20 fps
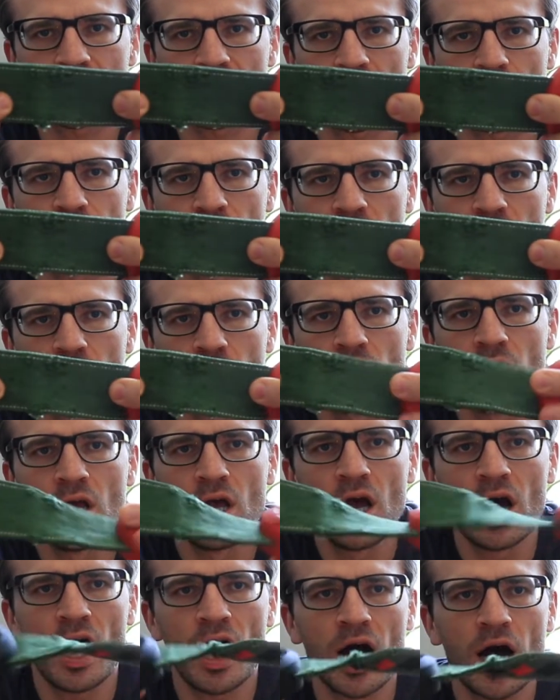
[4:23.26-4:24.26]
the middle.
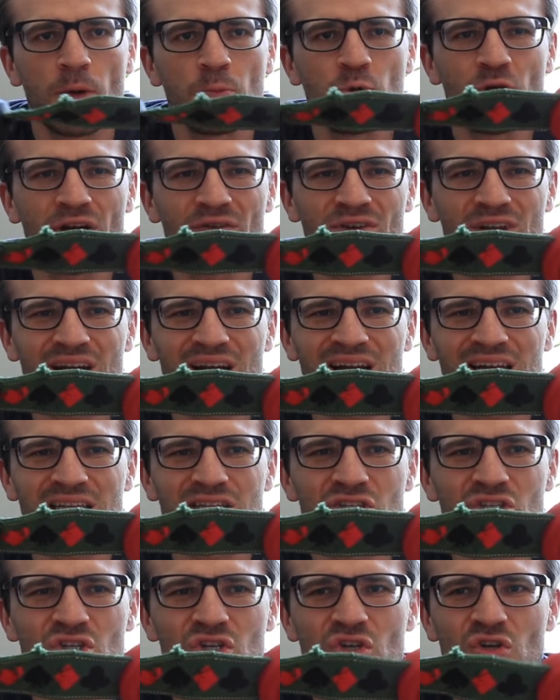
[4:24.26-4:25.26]
We haven't
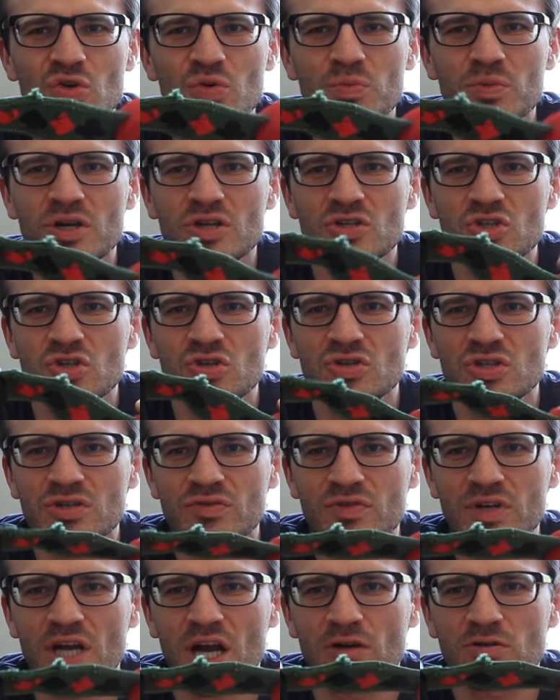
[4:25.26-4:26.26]
gotten too much use
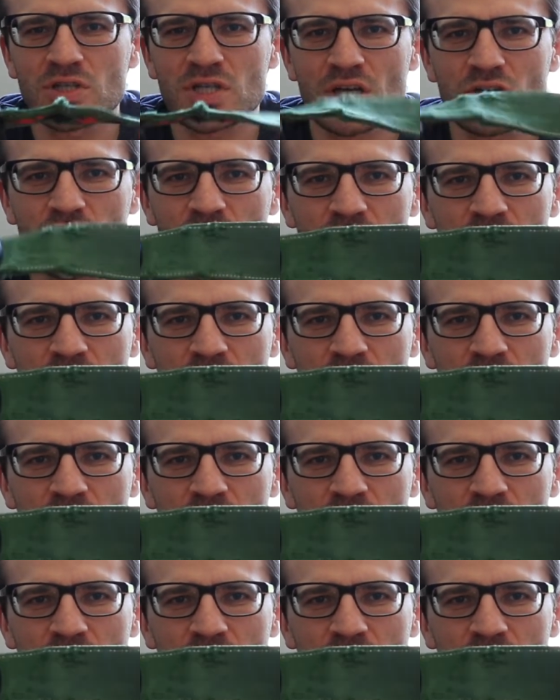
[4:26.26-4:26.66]
of it. I was actually